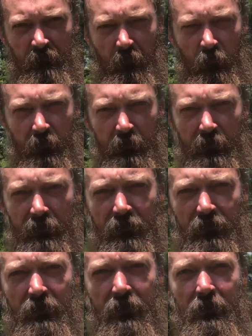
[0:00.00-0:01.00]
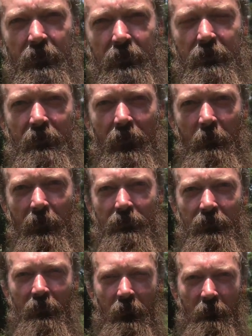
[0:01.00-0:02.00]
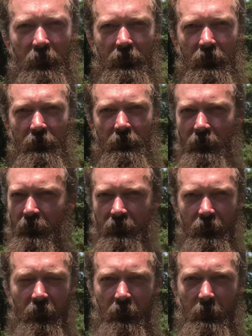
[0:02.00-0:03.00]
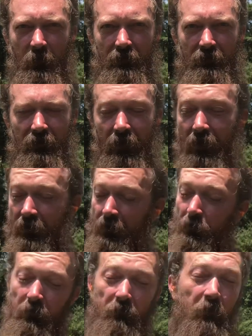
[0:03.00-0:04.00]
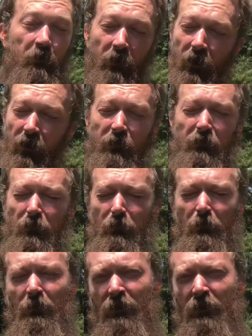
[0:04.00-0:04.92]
release because I watched a video years ago about this guy and he was very honest too.